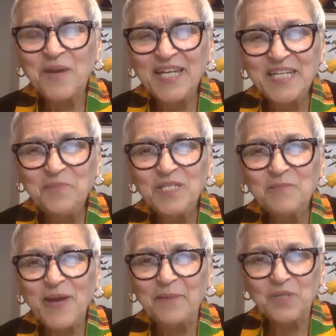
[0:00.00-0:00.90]
My name
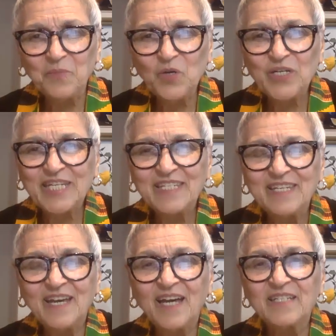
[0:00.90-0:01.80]
is Pamela
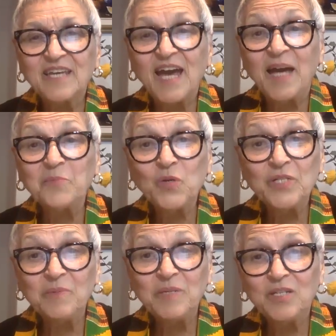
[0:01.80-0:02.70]
Mordecai, and I'm
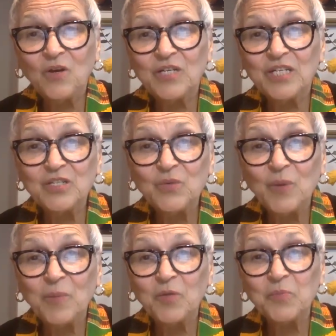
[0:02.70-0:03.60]
going to be talking to you
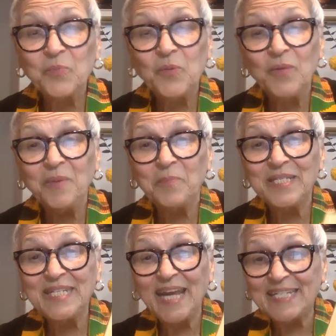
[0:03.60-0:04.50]
about poem
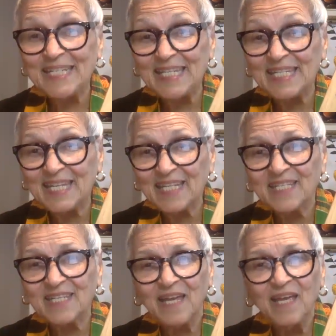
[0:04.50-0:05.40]
number
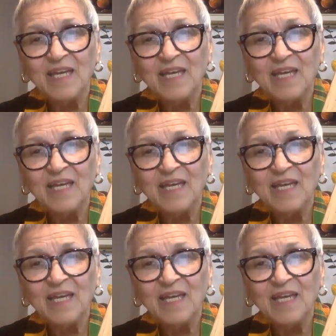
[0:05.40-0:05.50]
96